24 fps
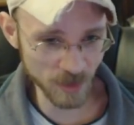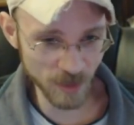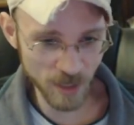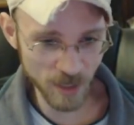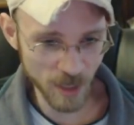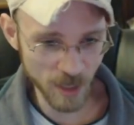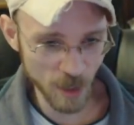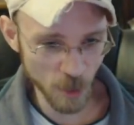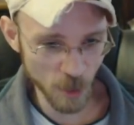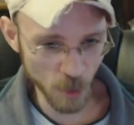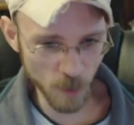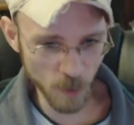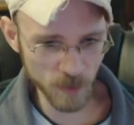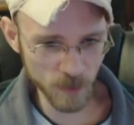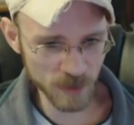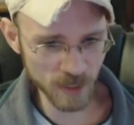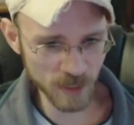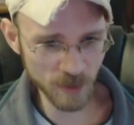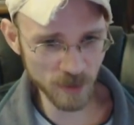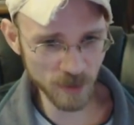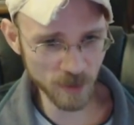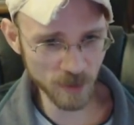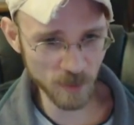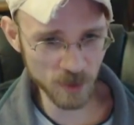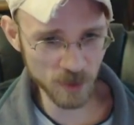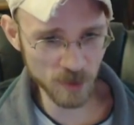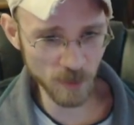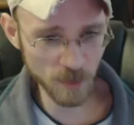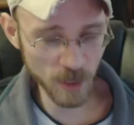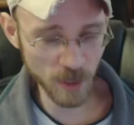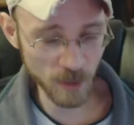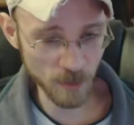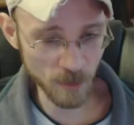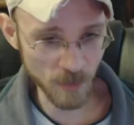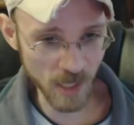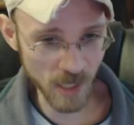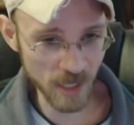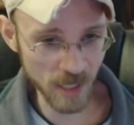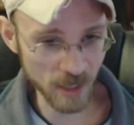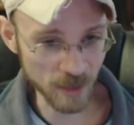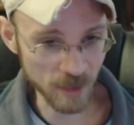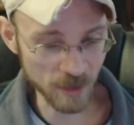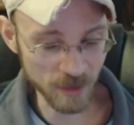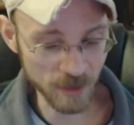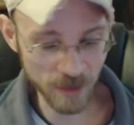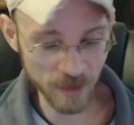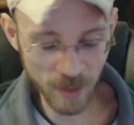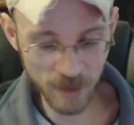Who would care that much about a maid?
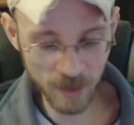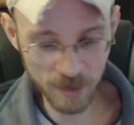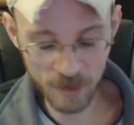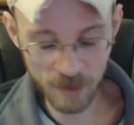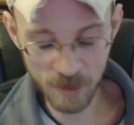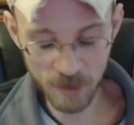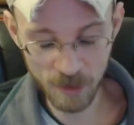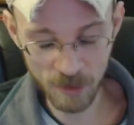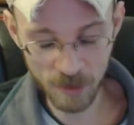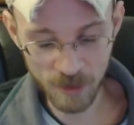I don't know.